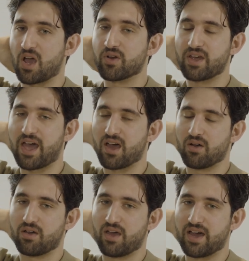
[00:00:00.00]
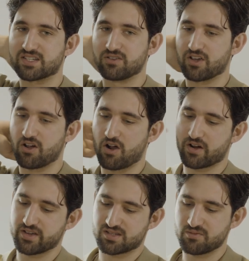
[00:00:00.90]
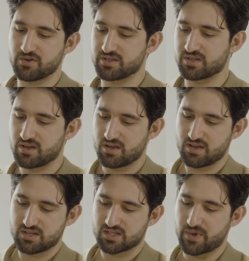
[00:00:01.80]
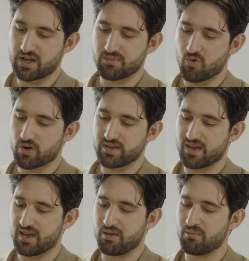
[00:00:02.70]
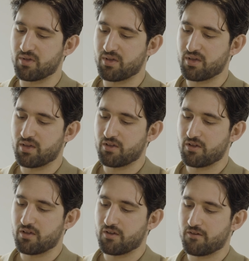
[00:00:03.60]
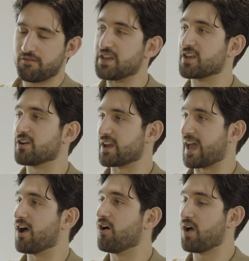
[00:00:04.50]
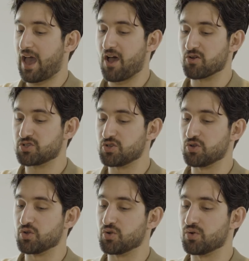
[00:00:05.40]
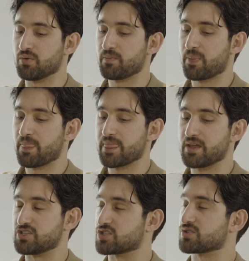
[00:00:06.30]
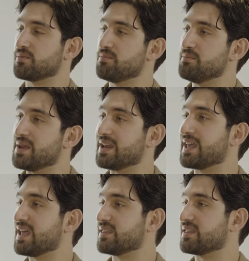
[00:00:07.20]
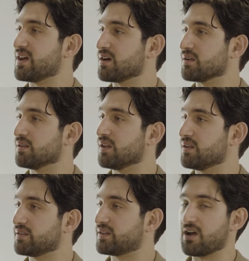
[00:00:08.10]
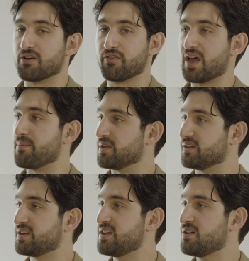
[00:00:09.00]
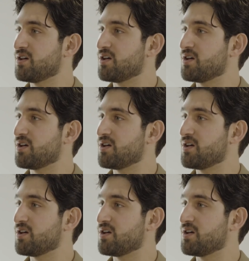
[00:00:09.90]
I want to ask you, are customers spending more time figuring out how to just mitigate their tariff liability